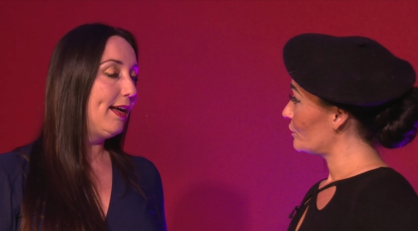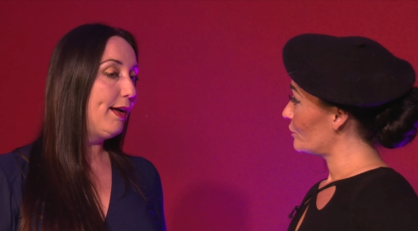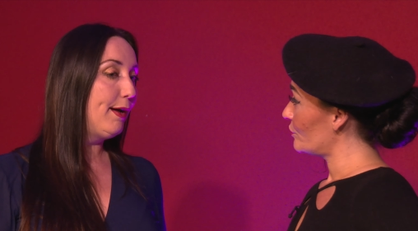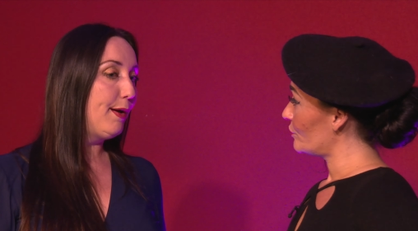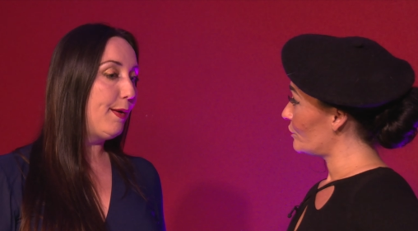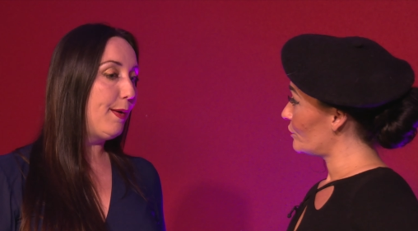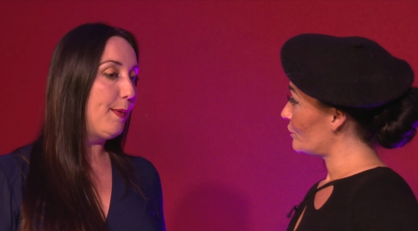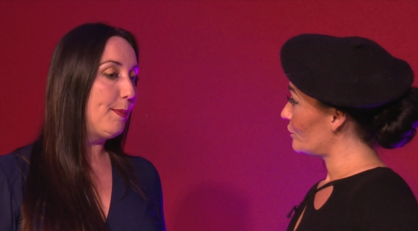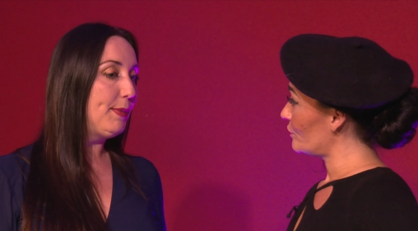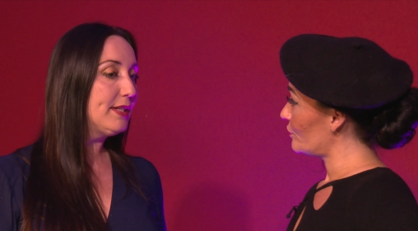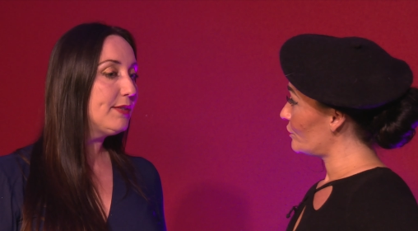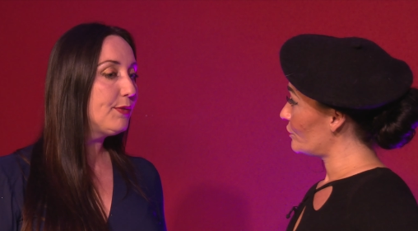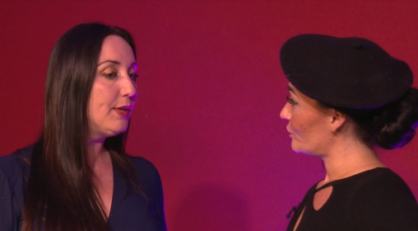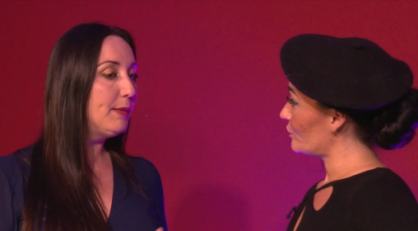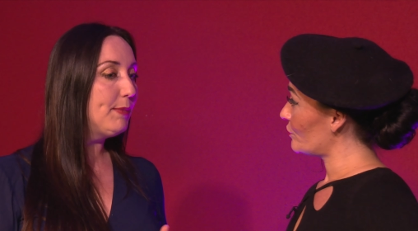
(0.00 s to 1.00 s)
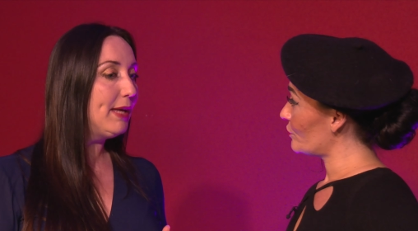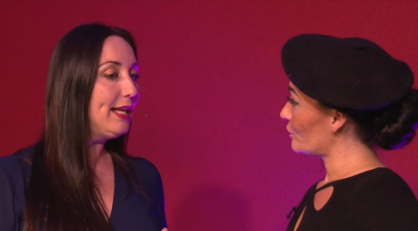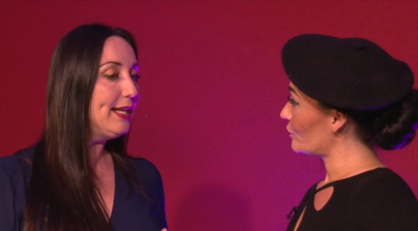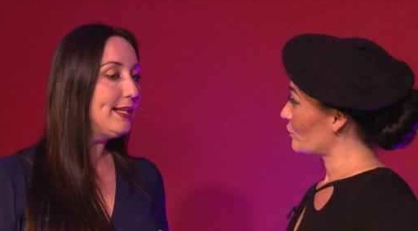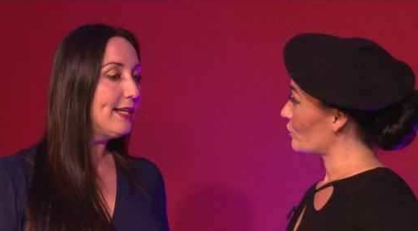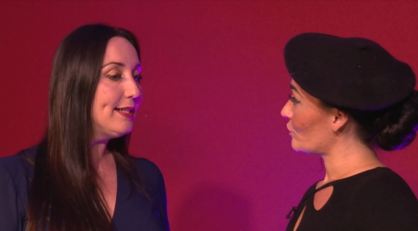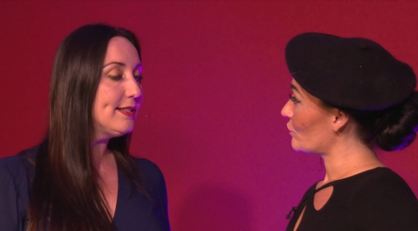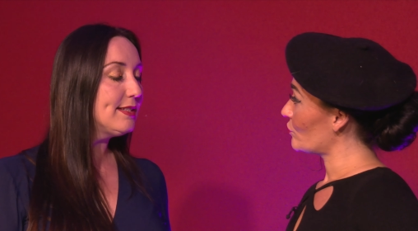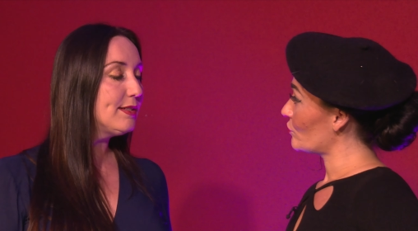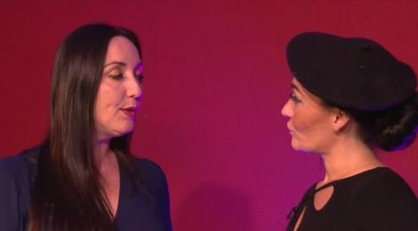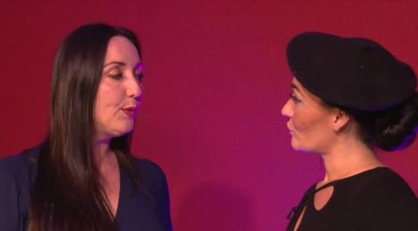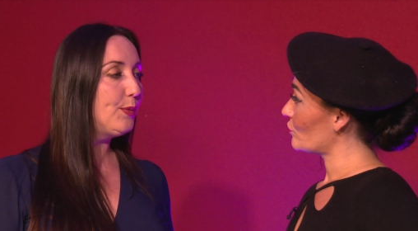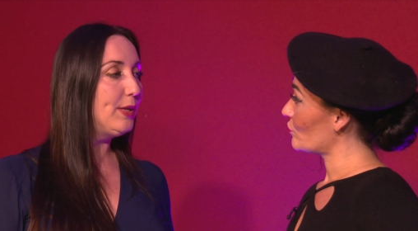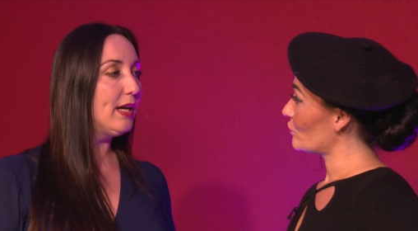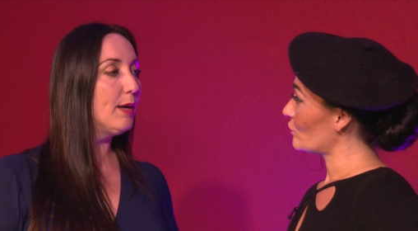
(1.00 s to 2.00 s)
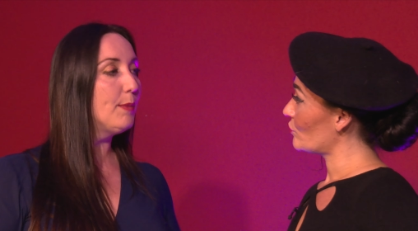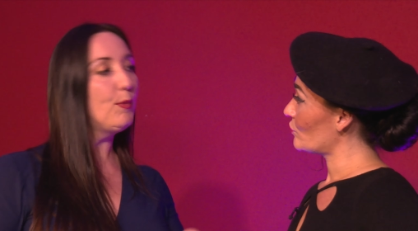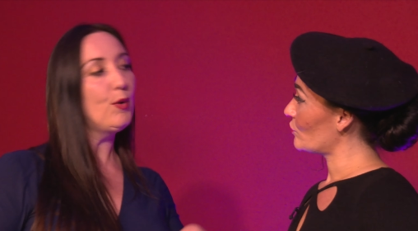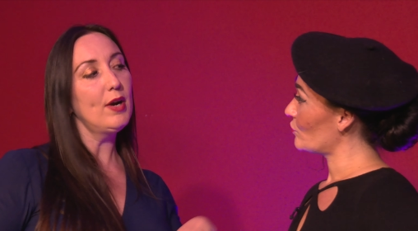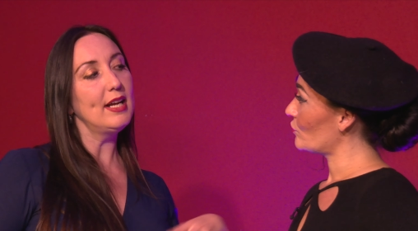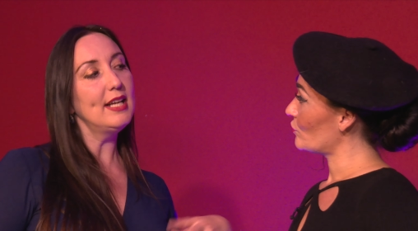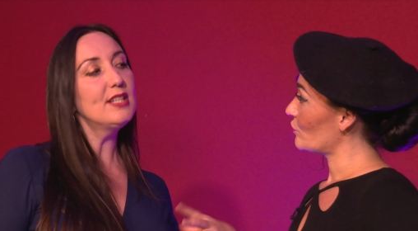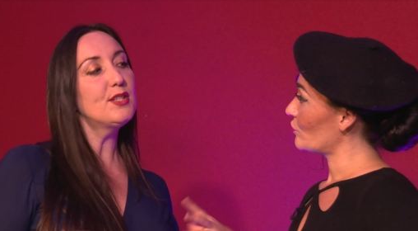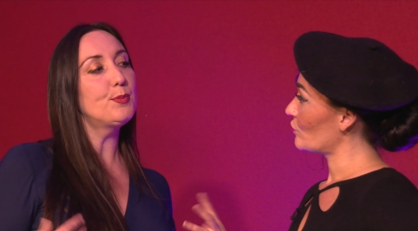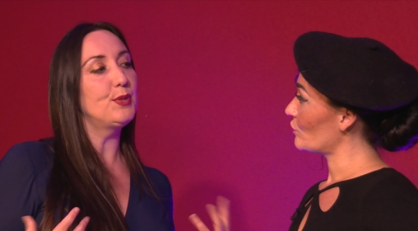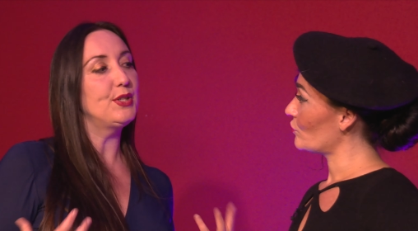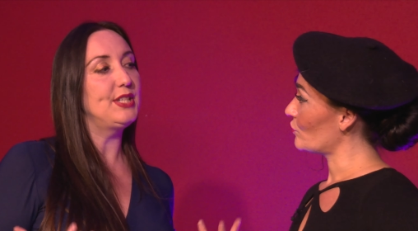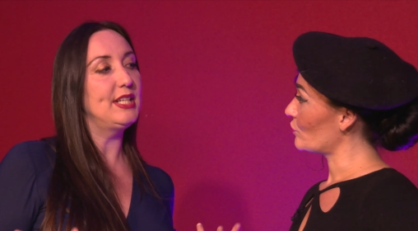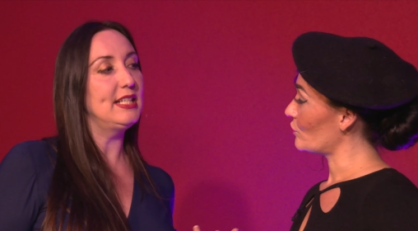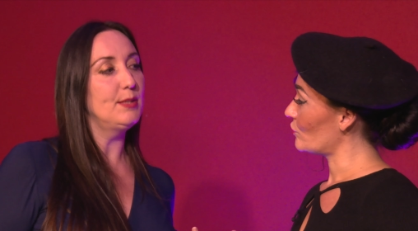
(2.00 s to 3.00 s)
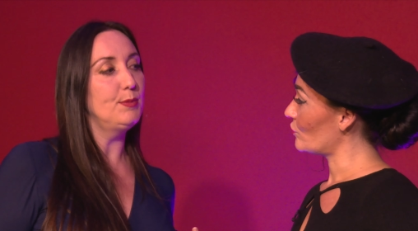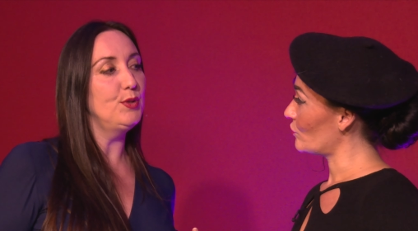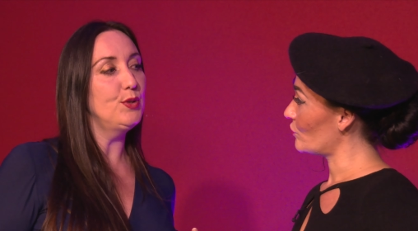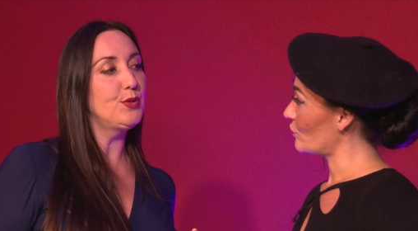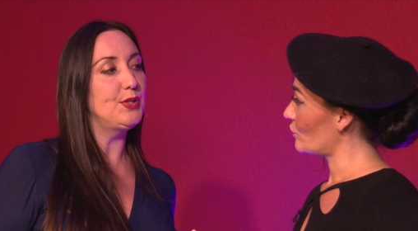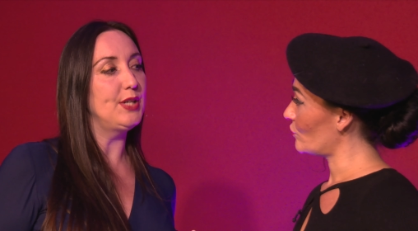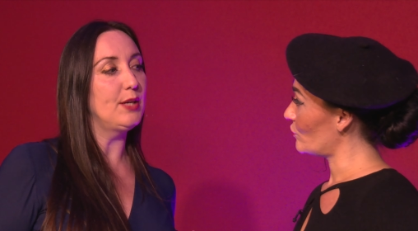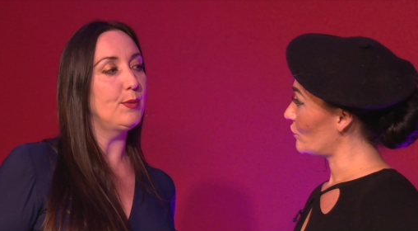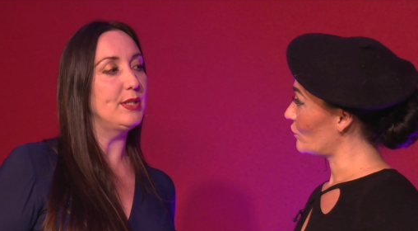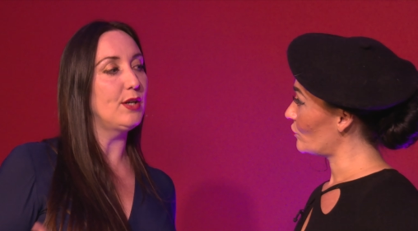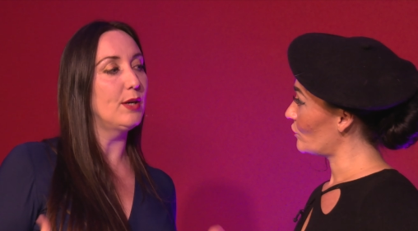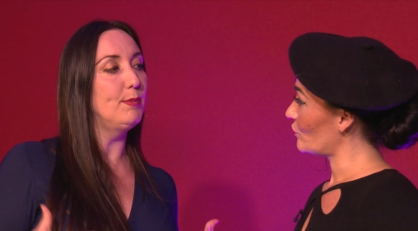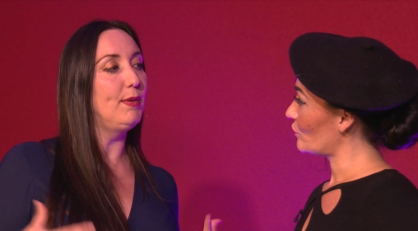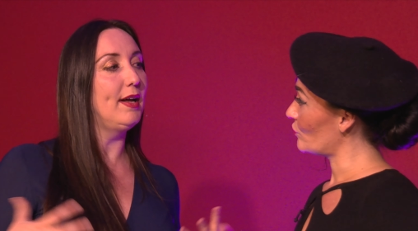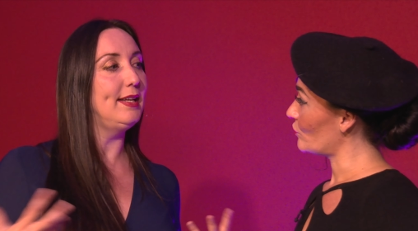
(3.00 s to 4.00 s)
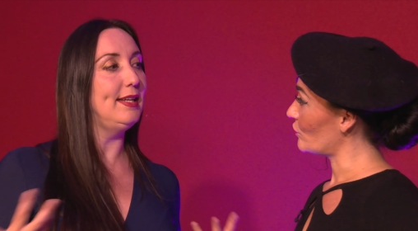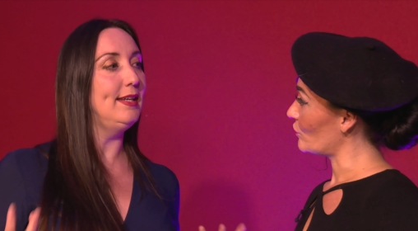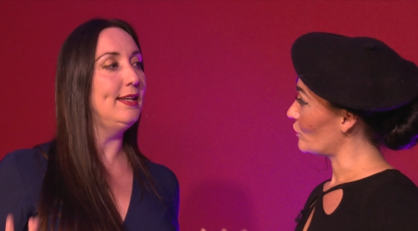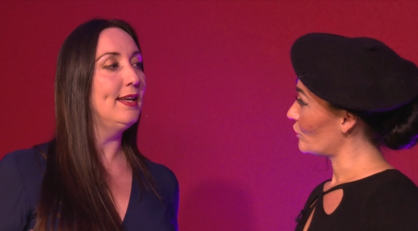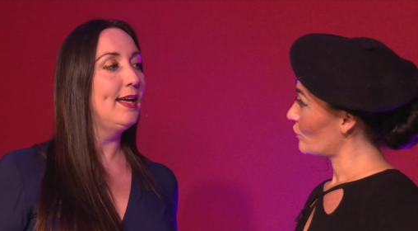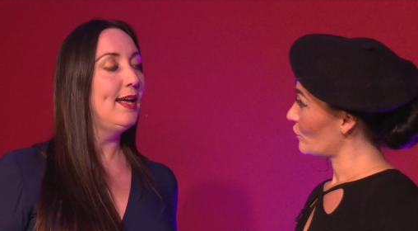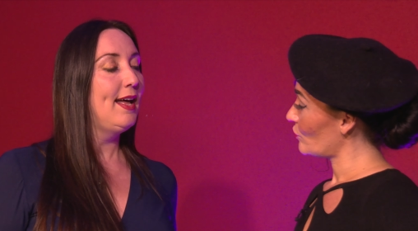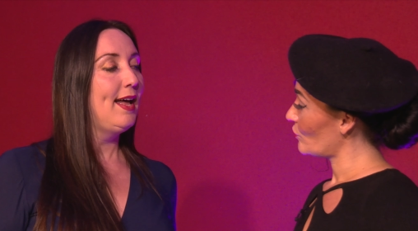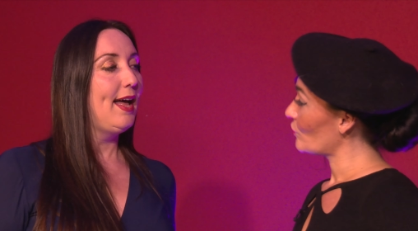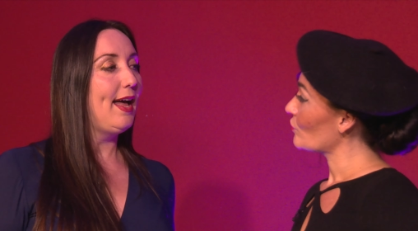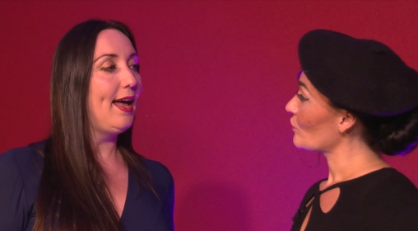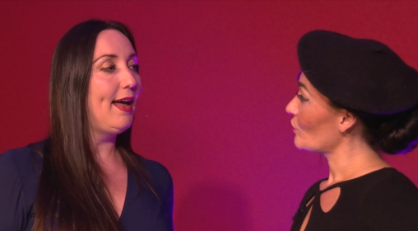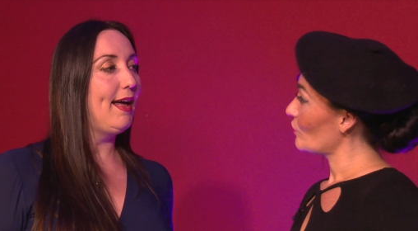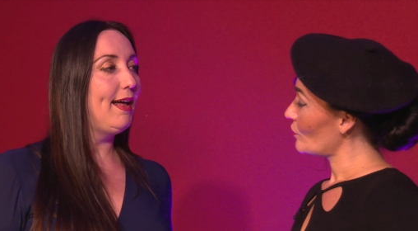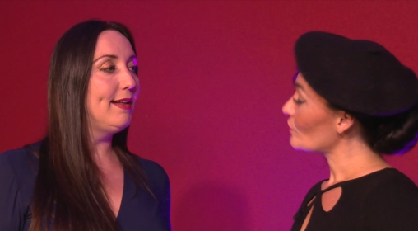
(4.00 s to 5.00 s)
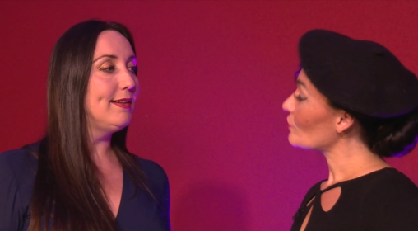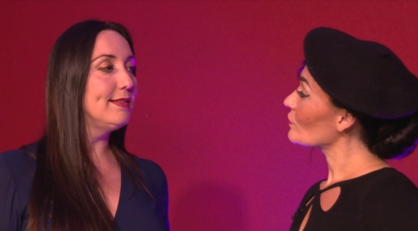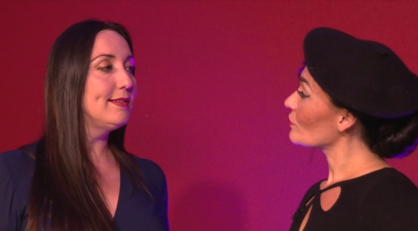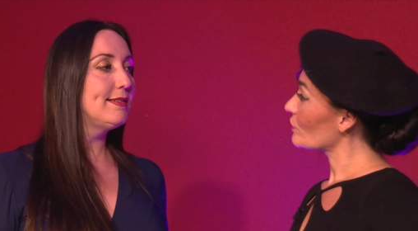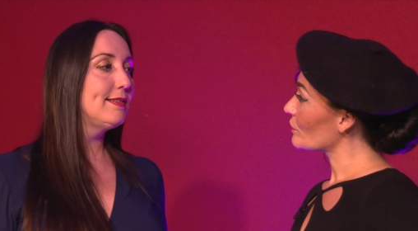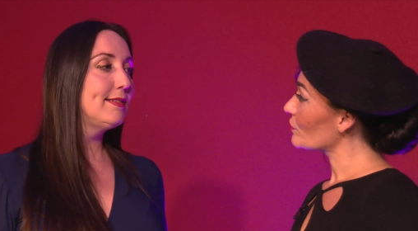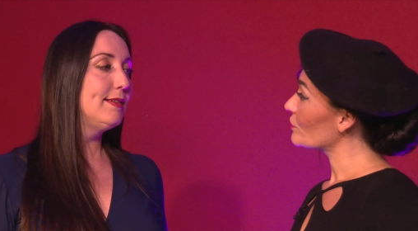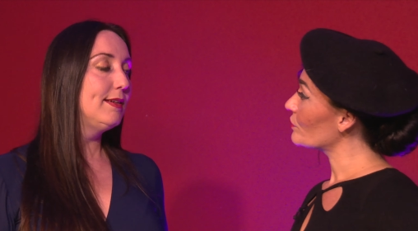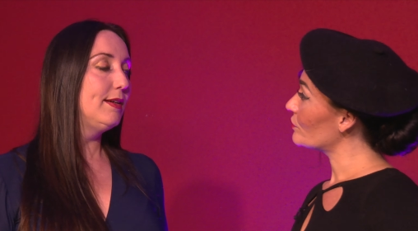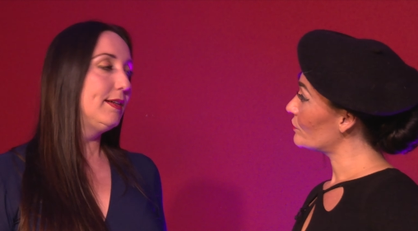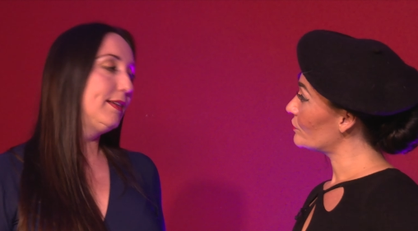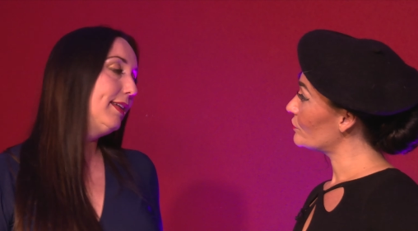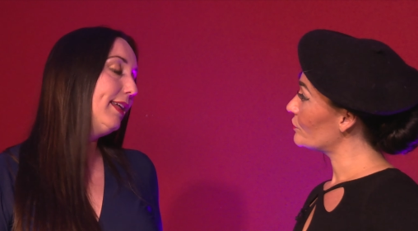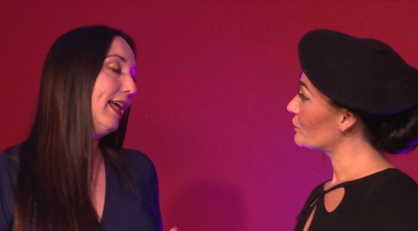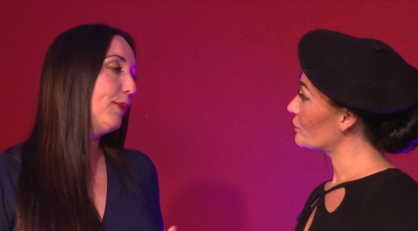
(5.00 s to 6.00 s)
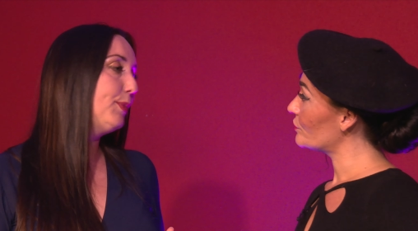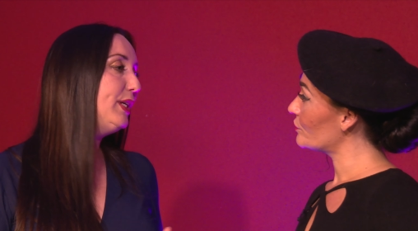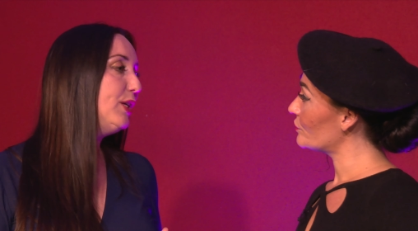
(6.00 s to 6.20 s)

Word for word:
Speaker 1: Um, but in belly dance, we are more interpreting the music with our body, and yeah, we